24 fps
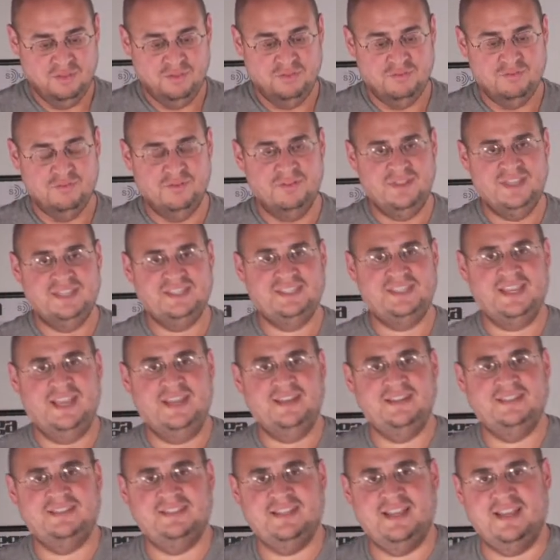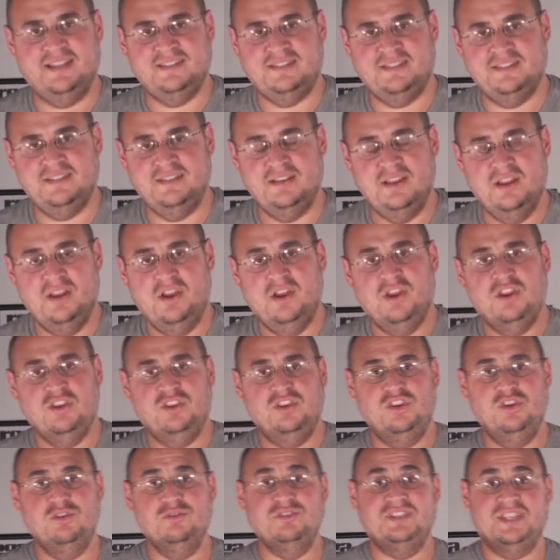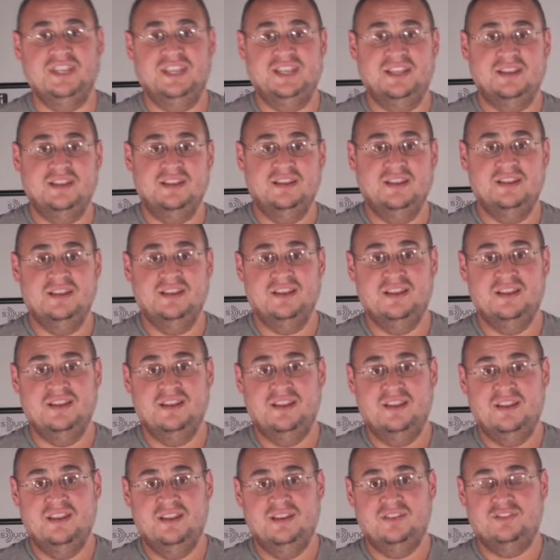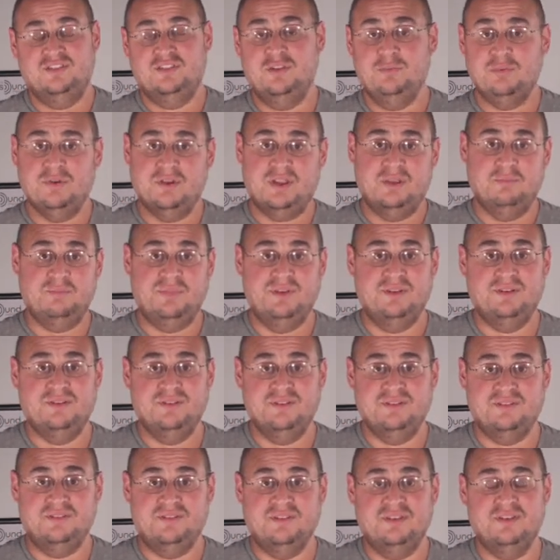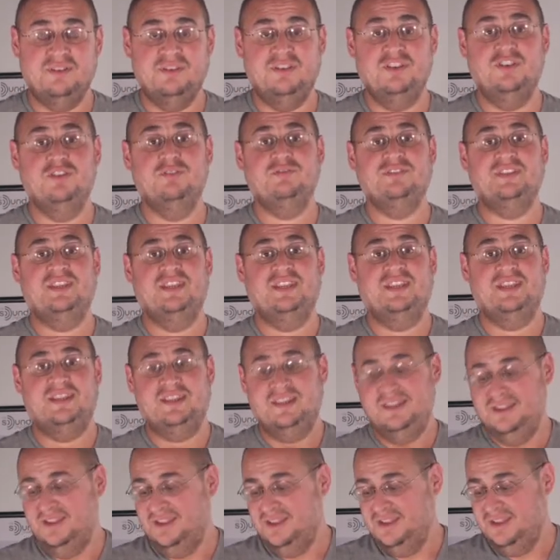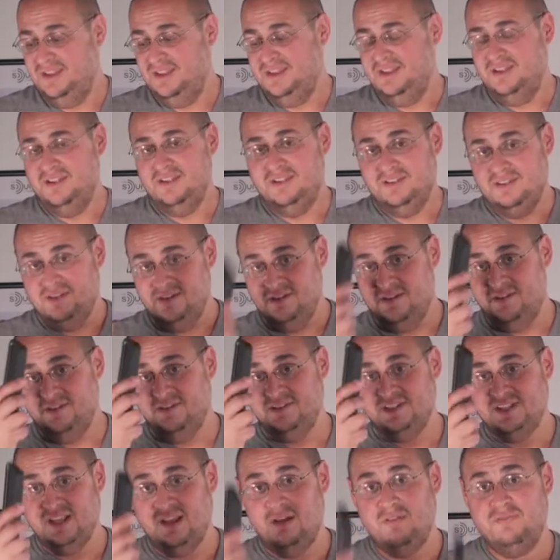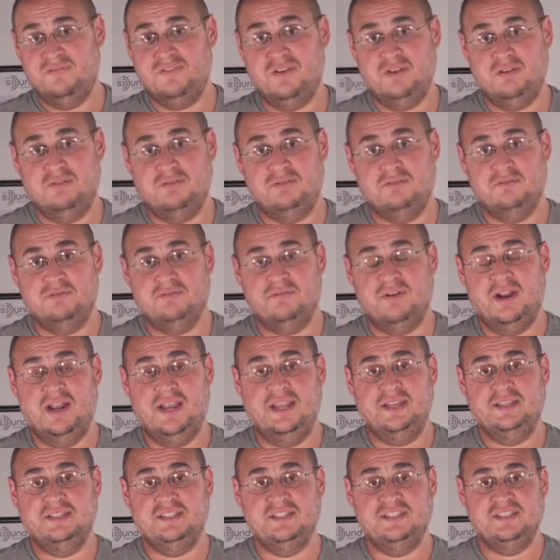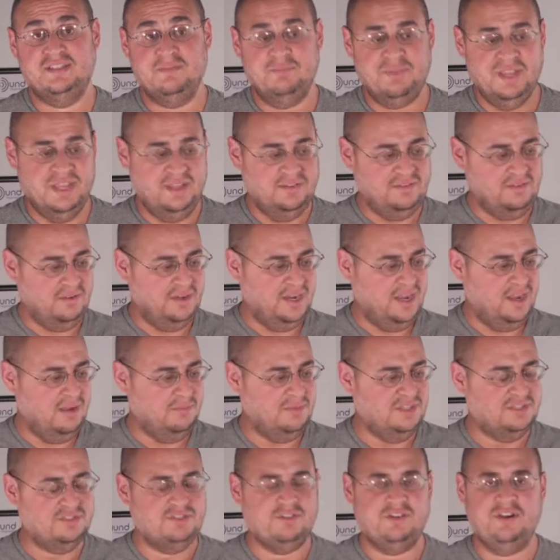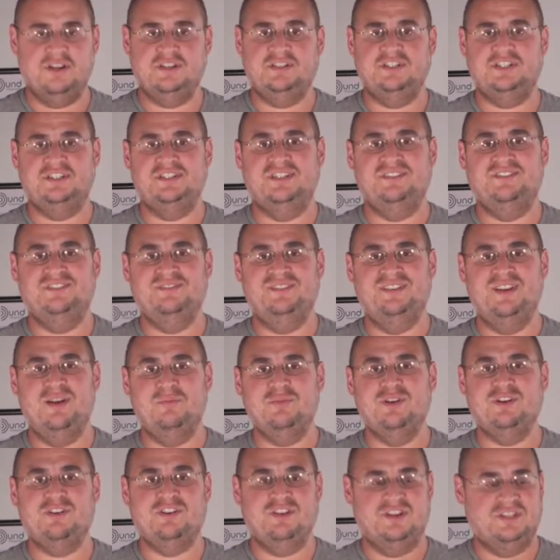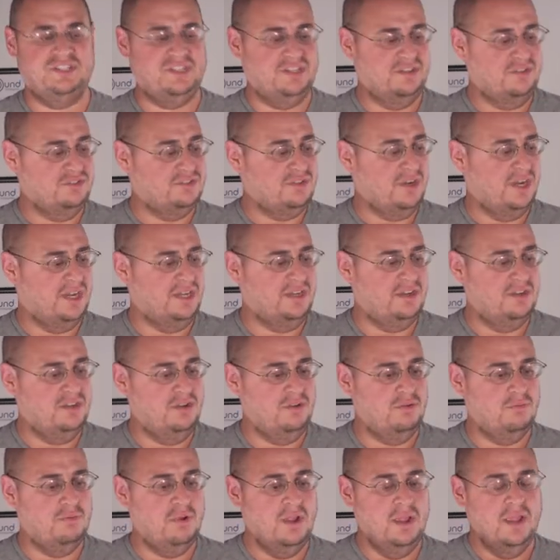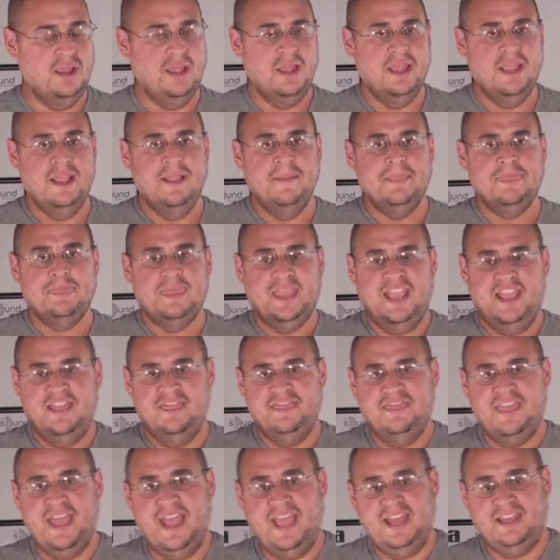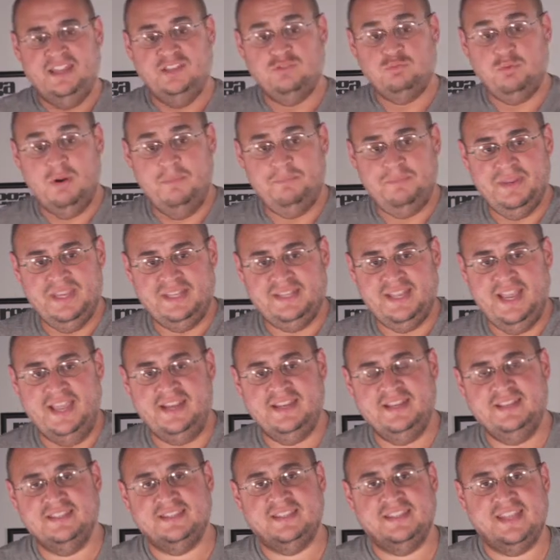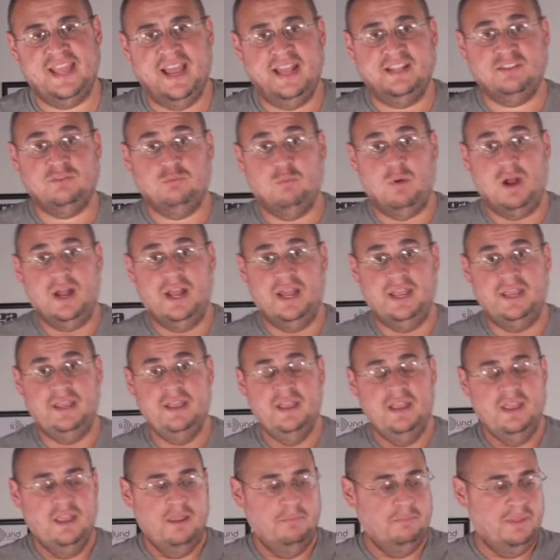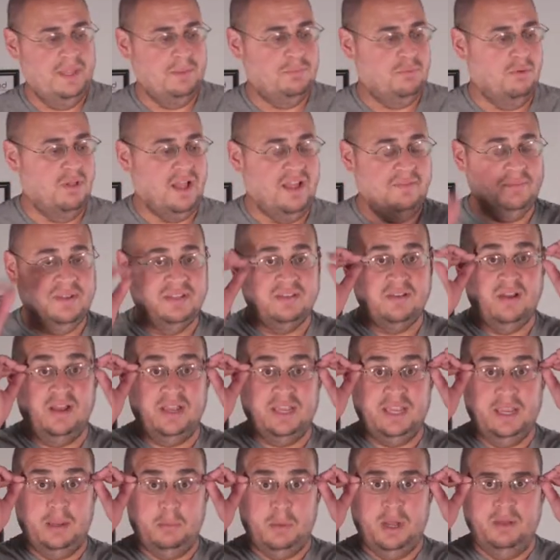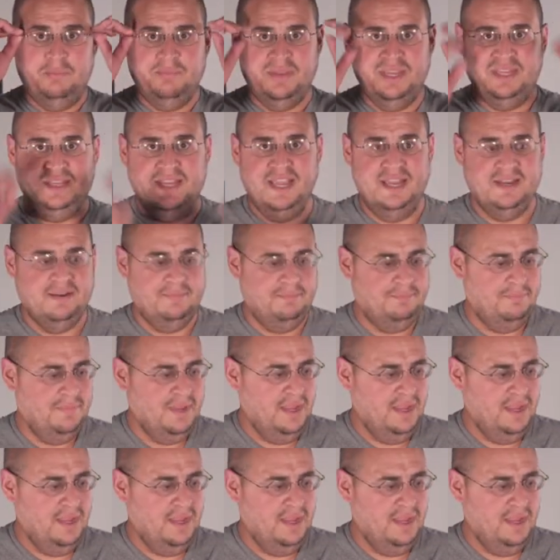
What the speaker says: through these data sets using supercomputers, using your cell phone, right? Just depends on how much number crunching you're trying to do. And that is what big data is. That's why people have been talking about big data